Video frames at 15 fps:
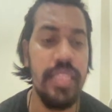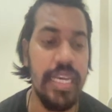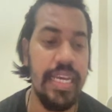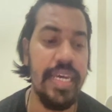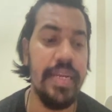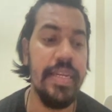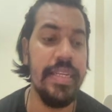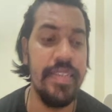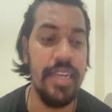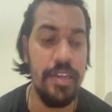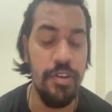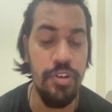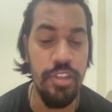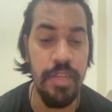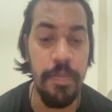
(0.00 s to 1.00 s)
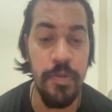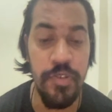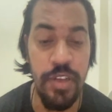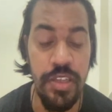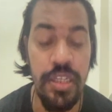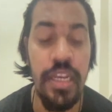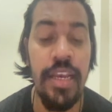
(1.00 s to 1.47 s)
They can inject into the
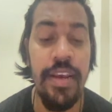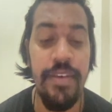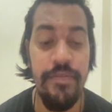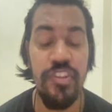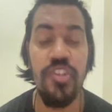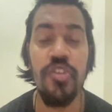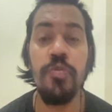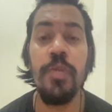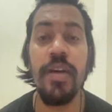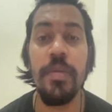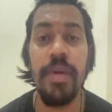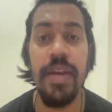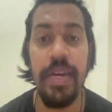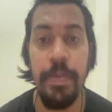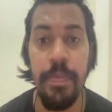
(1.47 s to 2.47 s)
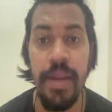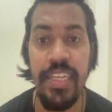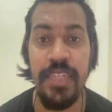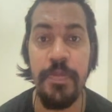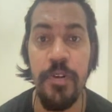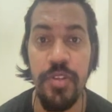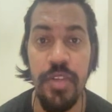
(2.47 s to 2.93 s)
process which is being by
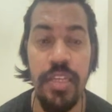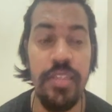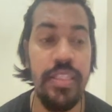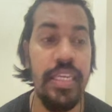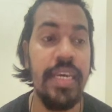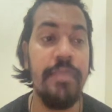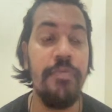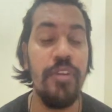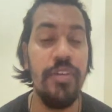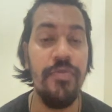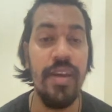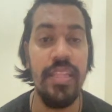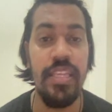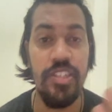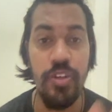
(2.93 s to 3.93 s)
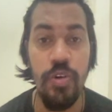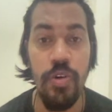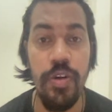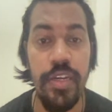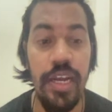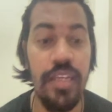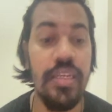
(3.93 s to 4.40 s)
legit process. They can modify the
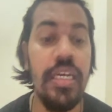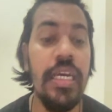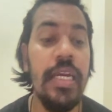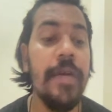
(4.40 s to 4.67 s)
scheduled task.